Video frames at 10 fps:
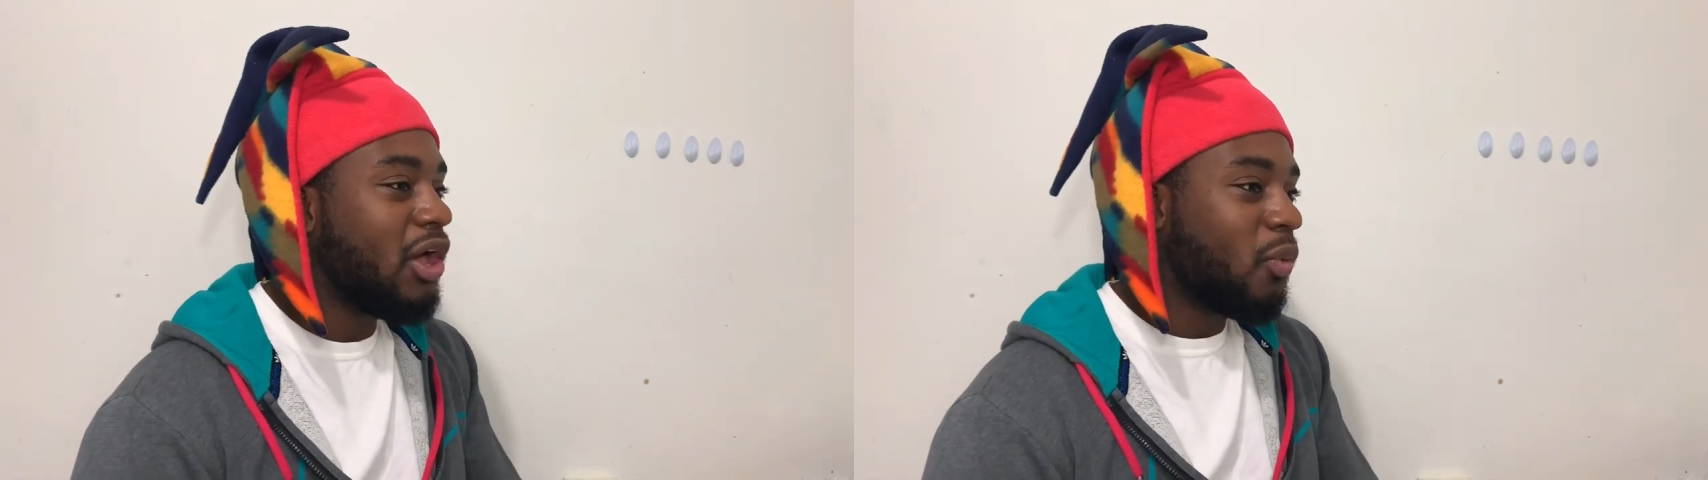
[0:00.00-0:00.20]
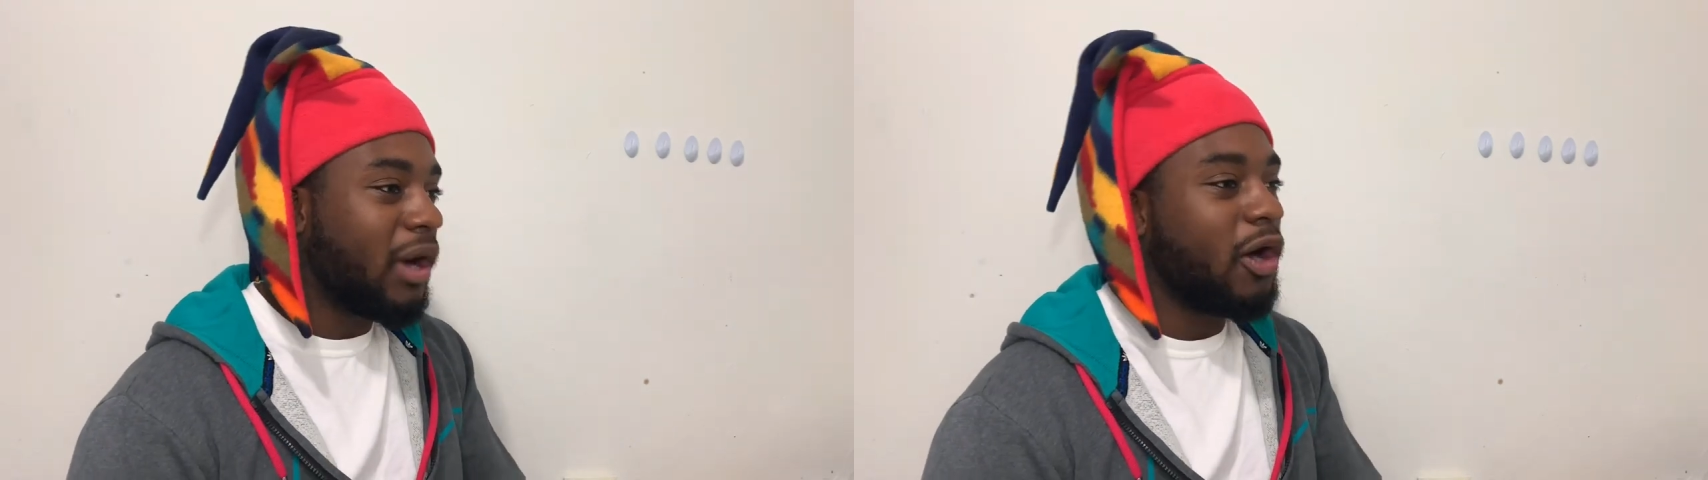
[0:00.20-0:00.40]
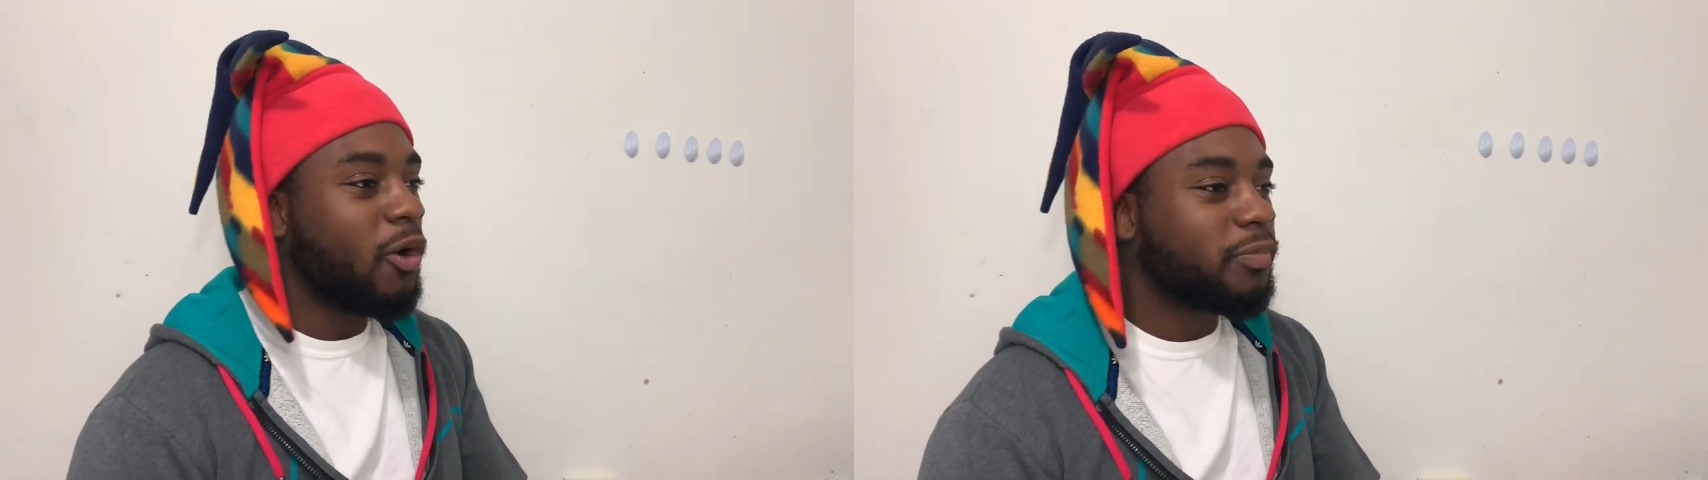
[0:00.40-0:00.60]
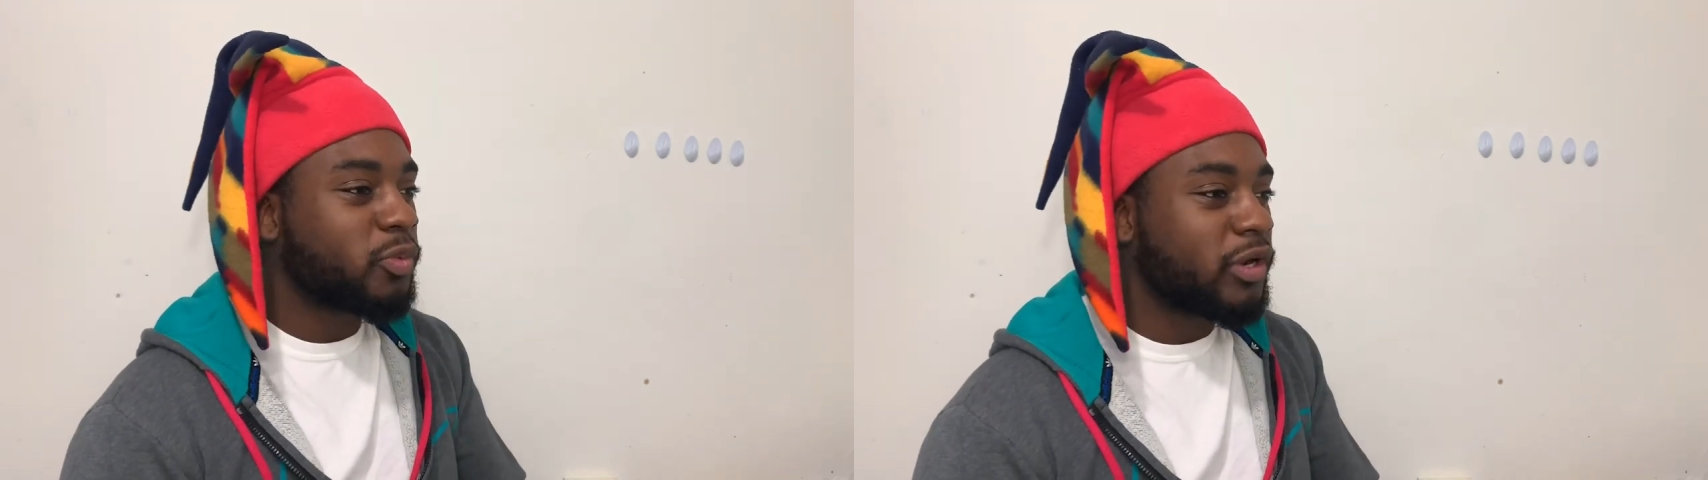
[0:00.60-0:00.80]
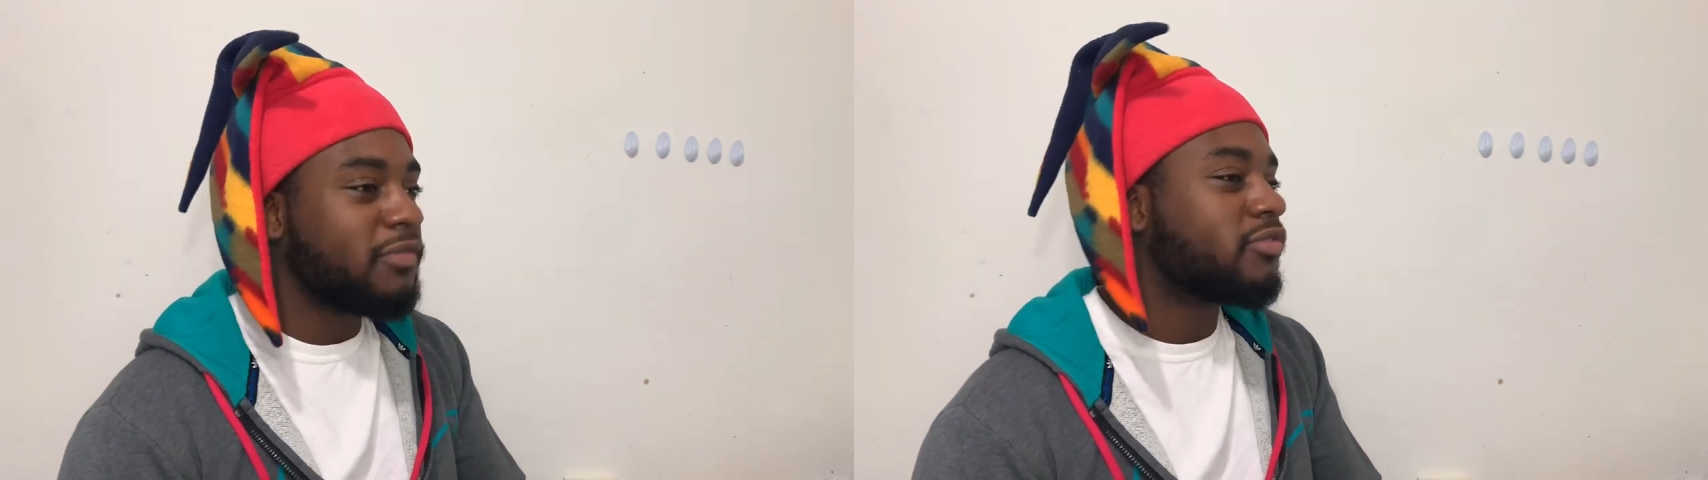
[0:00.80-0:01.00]
while Oprah
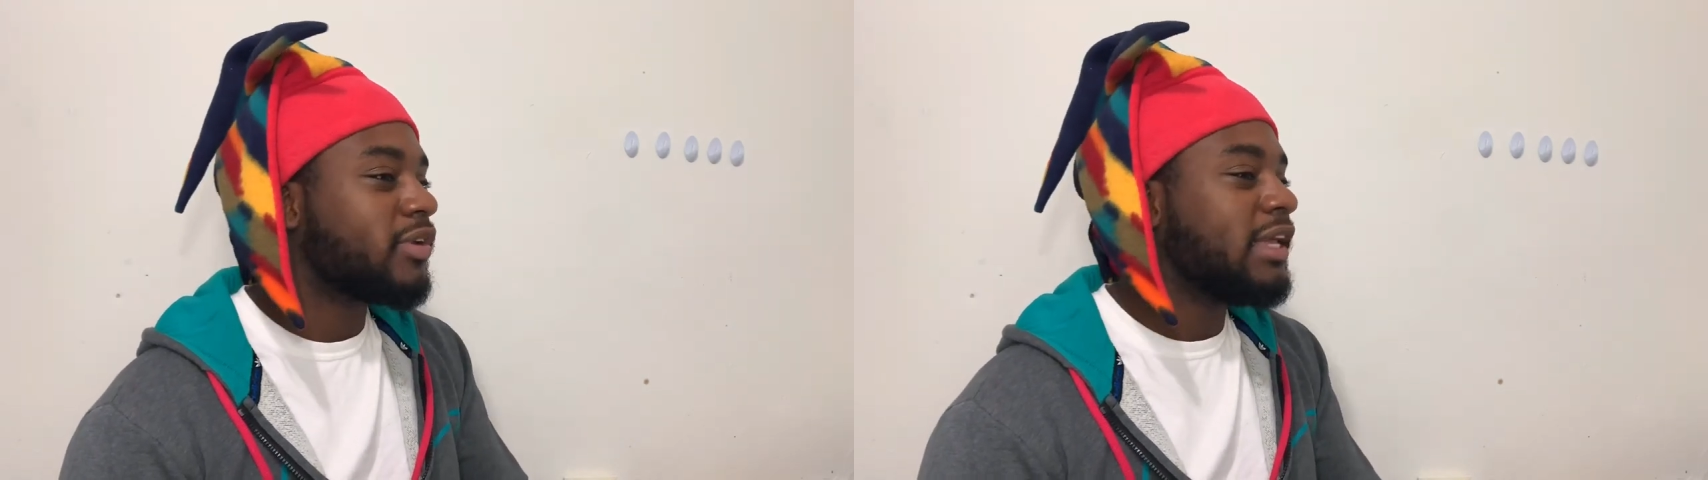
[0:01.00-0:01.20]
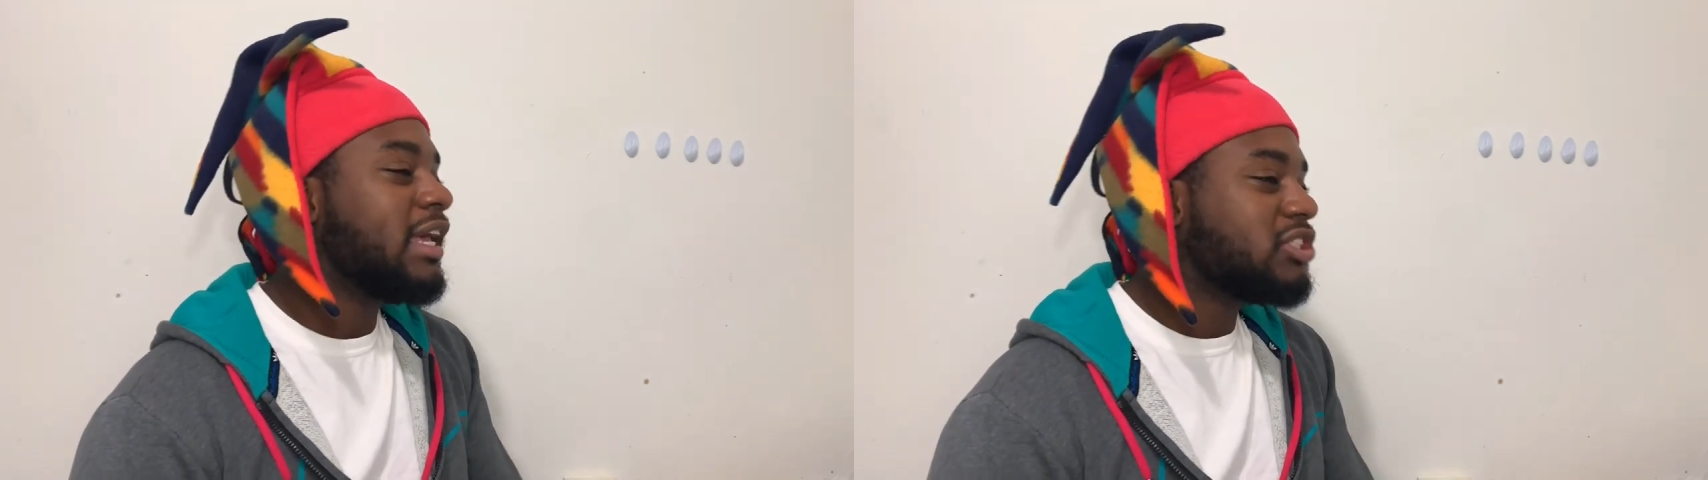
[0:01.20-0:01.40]
Winfrey